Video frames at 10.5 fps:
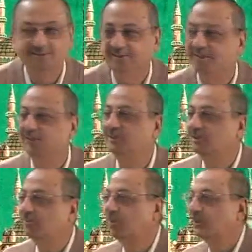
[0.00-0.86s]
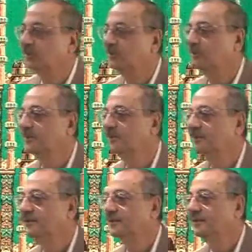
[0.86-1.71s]
It is equal to
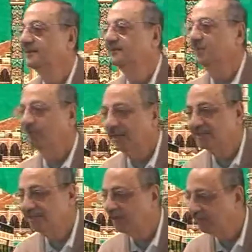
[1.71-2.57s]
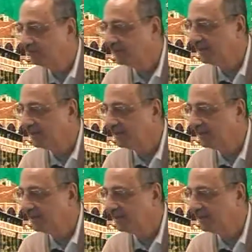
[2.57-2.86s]
the weight of an